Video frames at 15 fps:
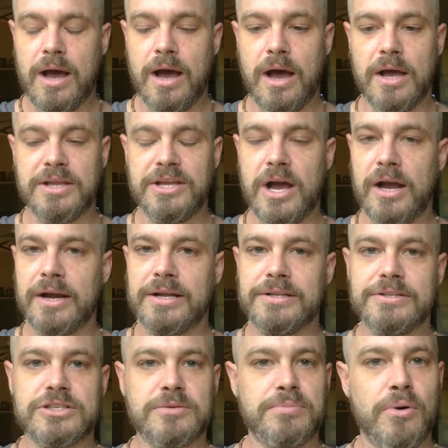
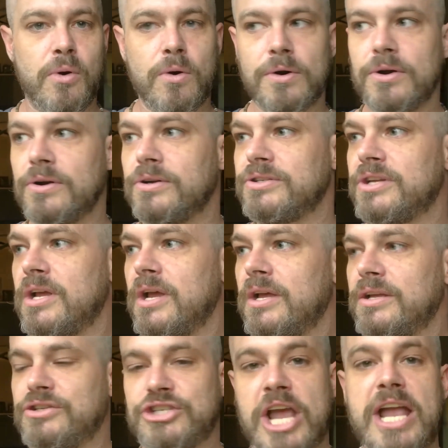youngin supporters,
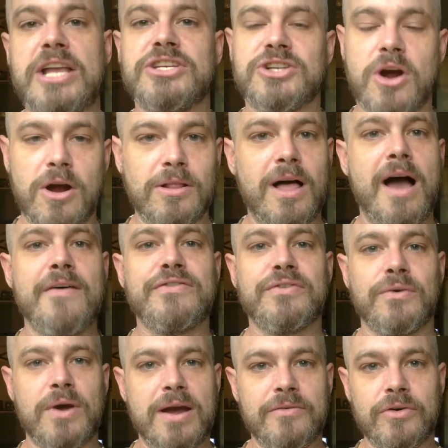changed our lives
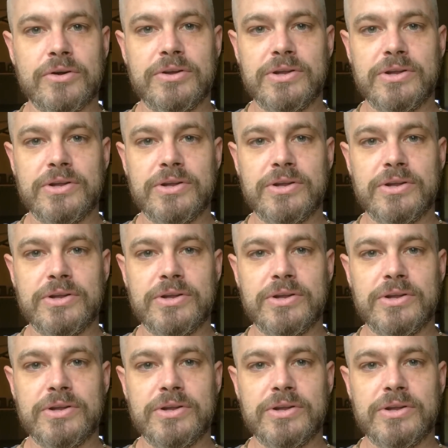forever.